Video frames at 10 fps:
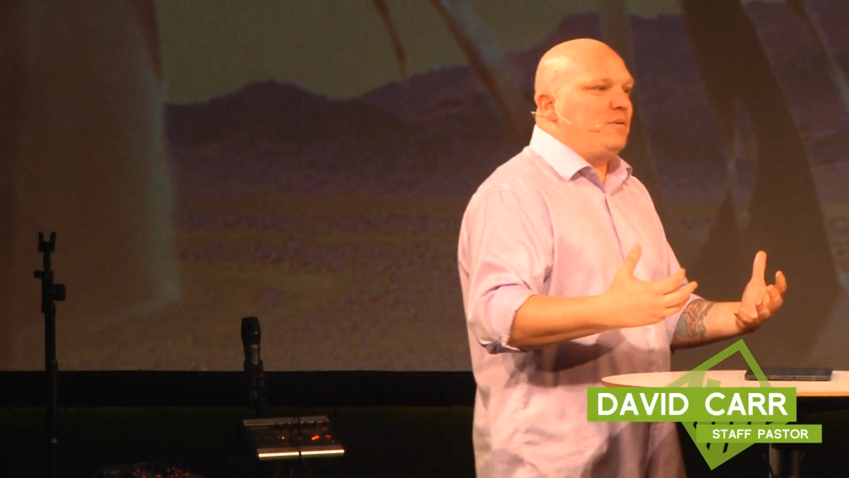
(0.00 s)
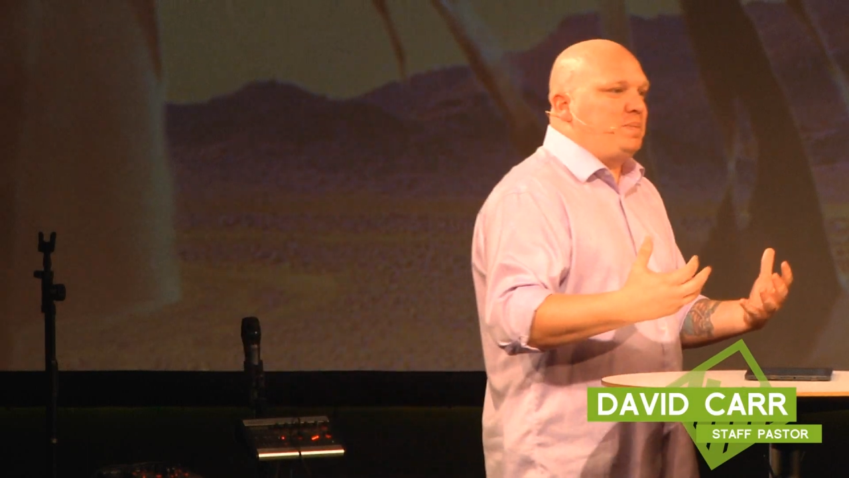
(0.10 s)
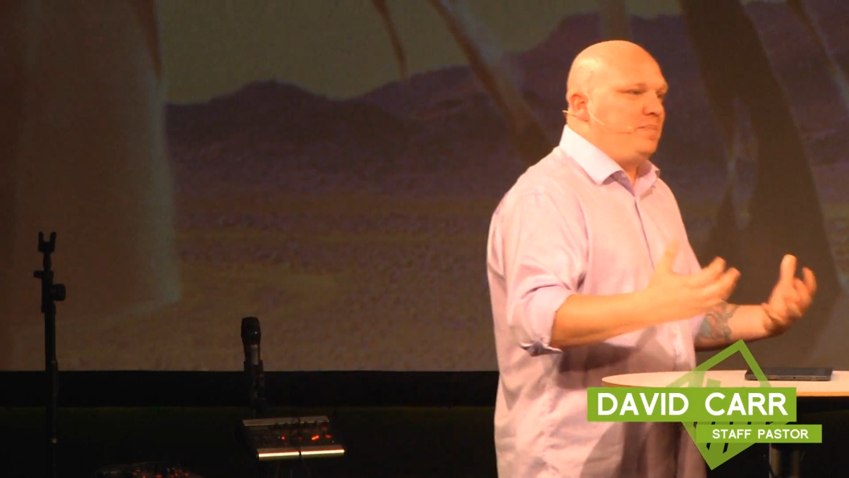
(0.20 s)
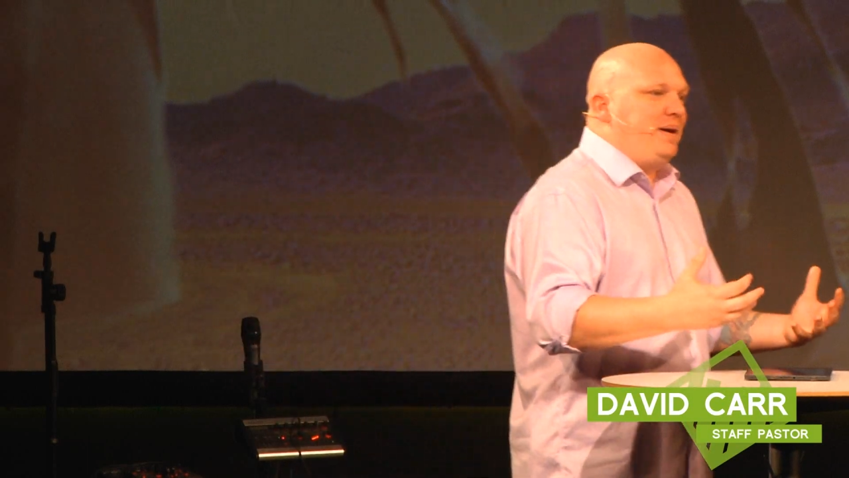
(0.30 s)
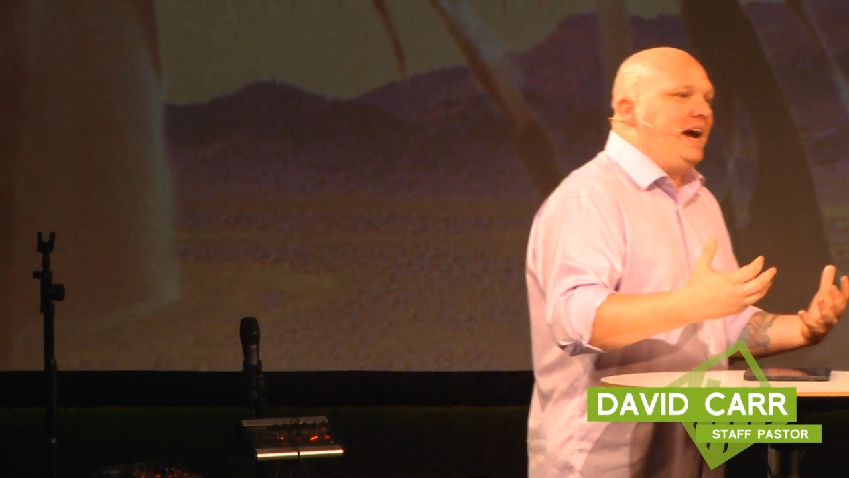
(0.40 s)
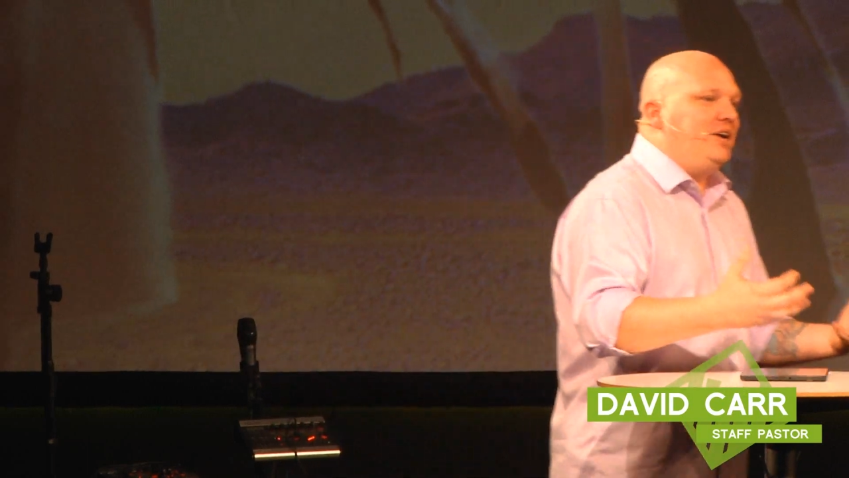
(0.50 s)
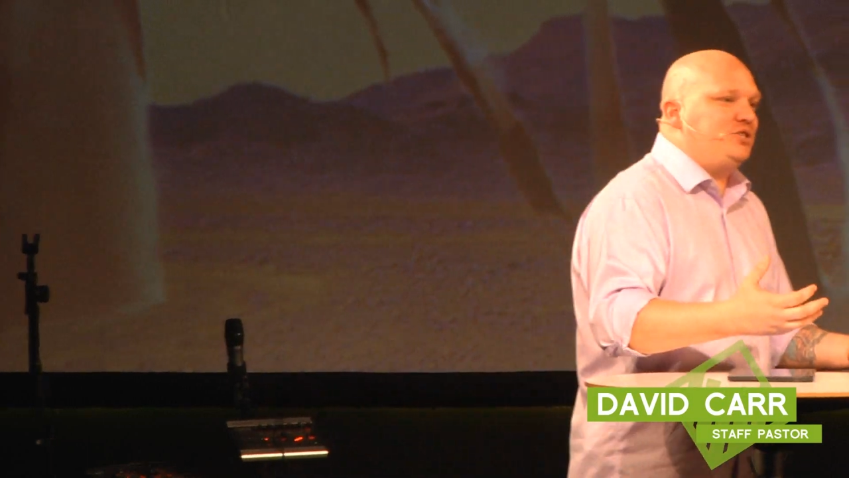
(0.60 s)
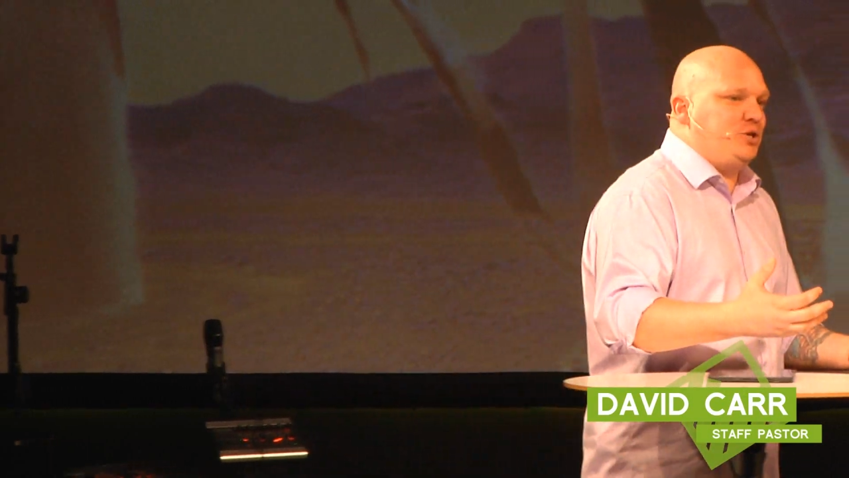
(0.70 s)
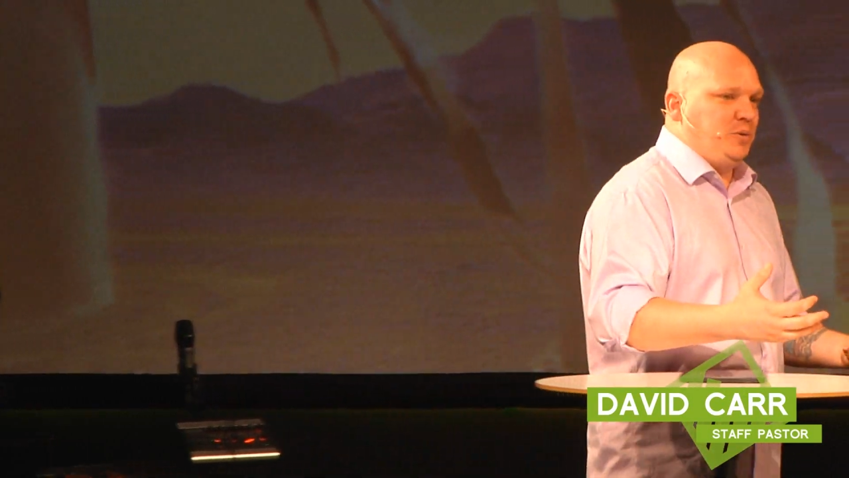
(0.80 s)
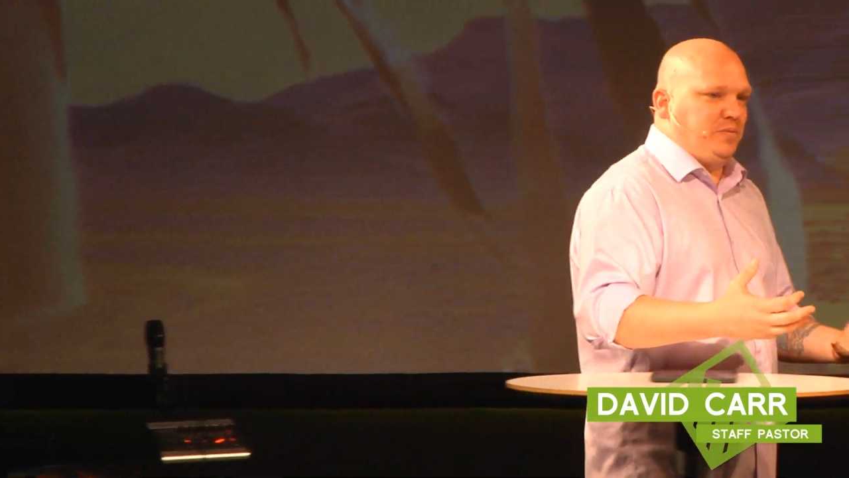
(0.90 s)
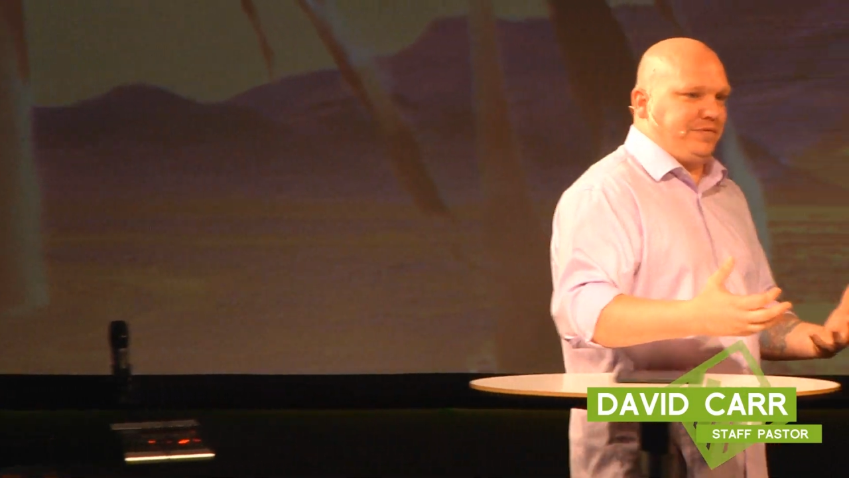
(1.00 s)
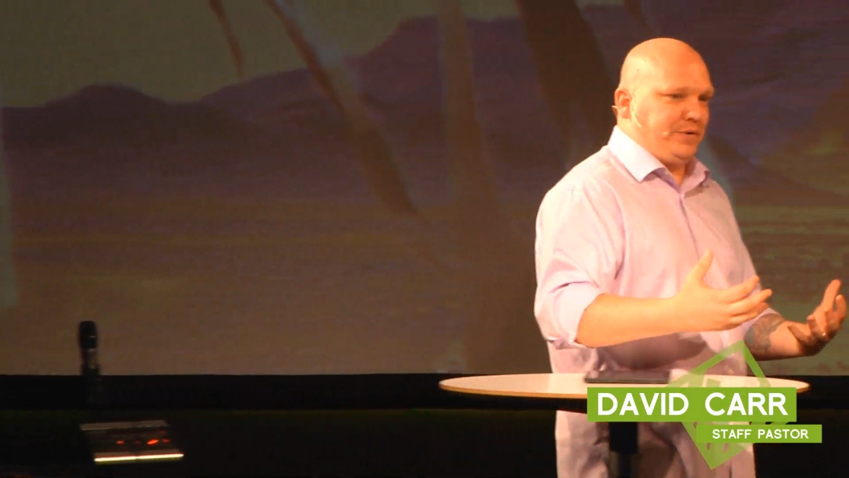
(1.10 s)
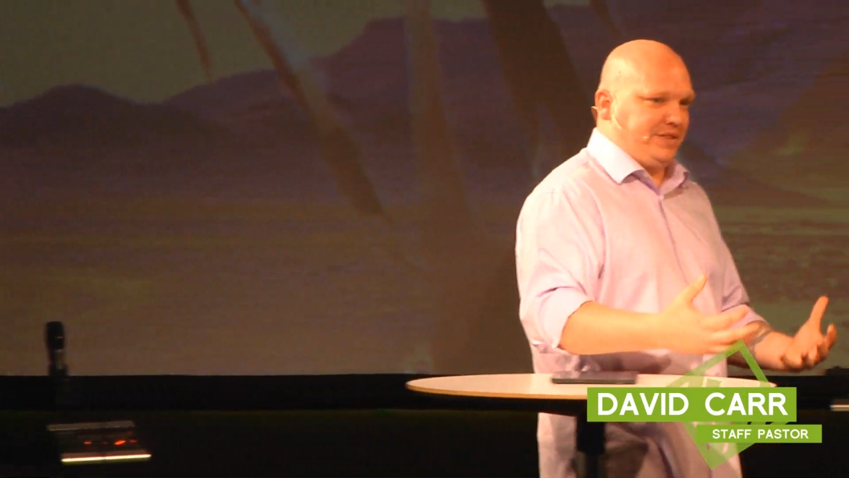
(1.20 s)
ever prepares you